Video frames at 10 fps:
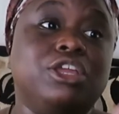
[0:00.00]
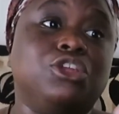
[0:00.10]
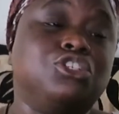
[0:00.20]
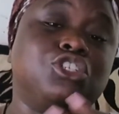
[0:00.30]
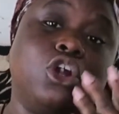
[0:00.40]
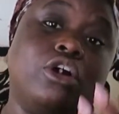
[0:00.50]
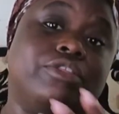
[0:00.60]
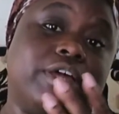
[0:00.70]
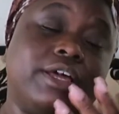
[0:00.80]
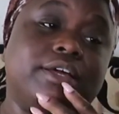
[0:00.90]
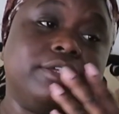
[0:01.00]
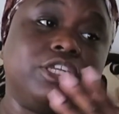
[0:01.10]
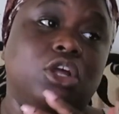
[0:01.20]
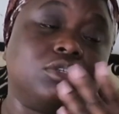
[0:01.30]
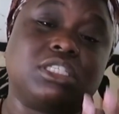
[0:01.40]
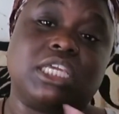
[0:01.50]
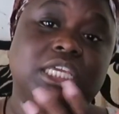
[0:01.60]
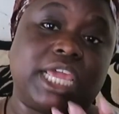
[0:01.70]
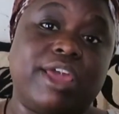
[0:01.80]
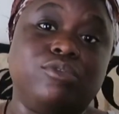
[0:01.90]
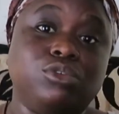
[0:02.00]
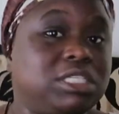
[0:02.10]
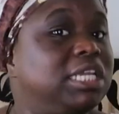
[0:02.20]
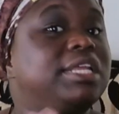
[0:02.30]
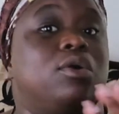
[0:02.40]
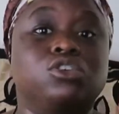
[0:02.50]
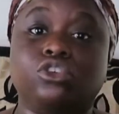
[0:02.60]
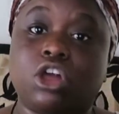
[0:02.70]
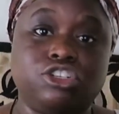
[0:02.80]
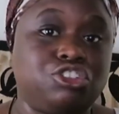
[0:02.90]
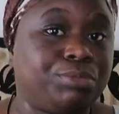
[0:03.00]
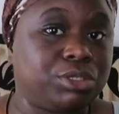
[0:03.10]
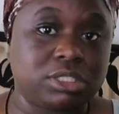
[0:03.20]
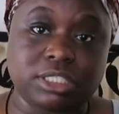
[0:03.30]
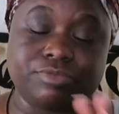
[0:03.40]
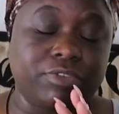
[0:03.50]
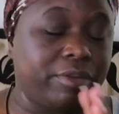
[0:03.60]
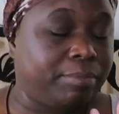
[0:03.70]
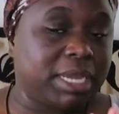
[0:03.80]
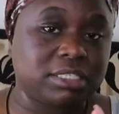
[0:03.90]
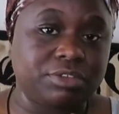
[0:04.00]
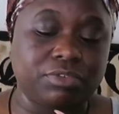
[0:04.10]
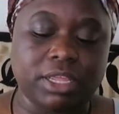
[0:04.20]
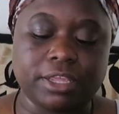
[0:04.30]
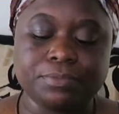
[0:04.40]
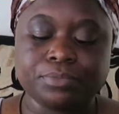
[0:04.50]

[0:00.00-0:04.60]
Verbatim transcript: Using other, you know, skincare routine also contributes very massively.